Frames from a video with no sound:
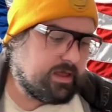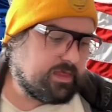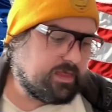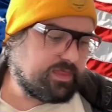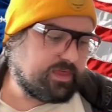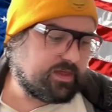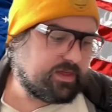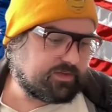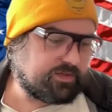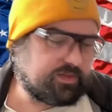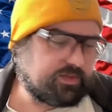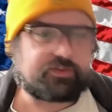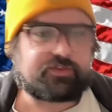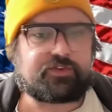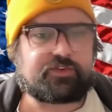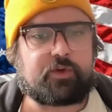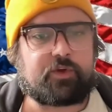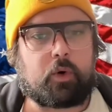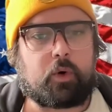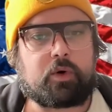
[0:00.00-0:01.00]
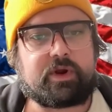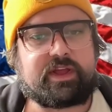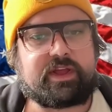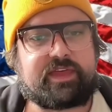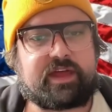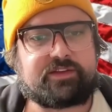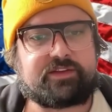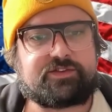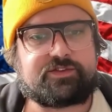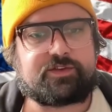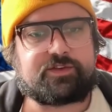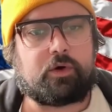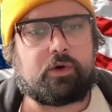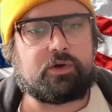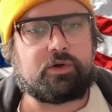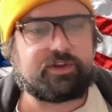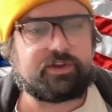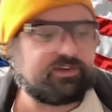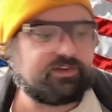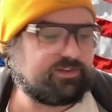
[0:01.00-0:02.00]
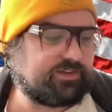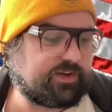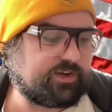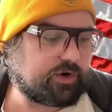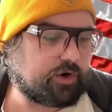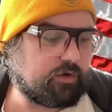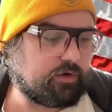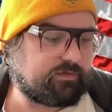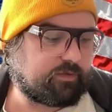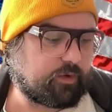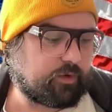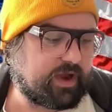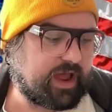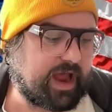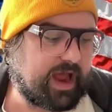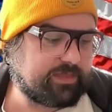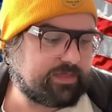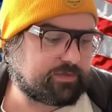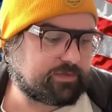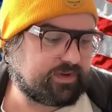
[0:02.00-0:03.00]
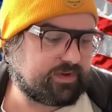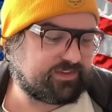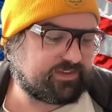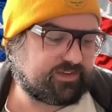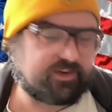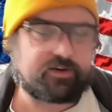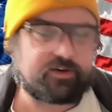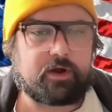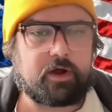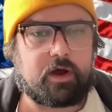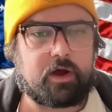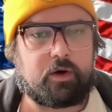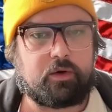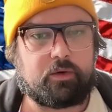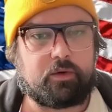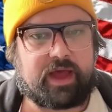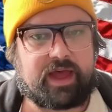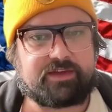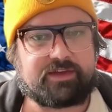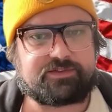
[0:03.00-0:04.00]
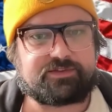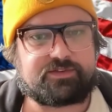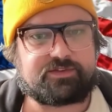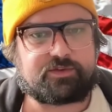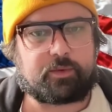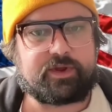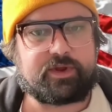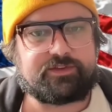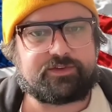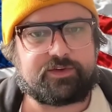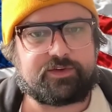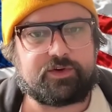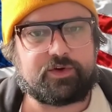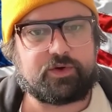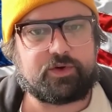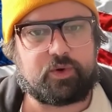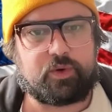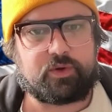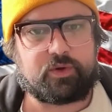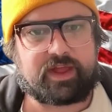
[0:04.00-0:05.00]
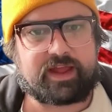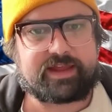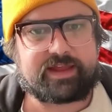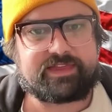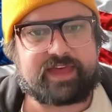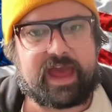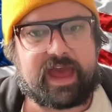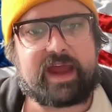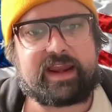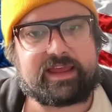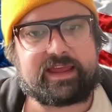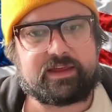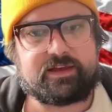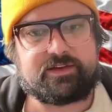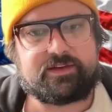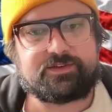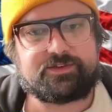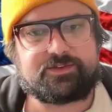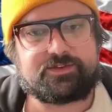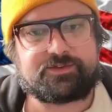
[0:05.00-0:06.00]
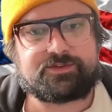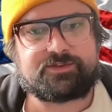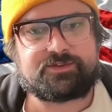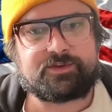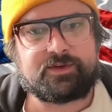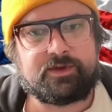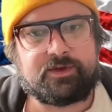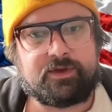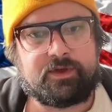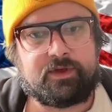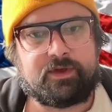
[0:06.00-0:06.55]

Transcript: the story that's told in 04930 S22, like, that's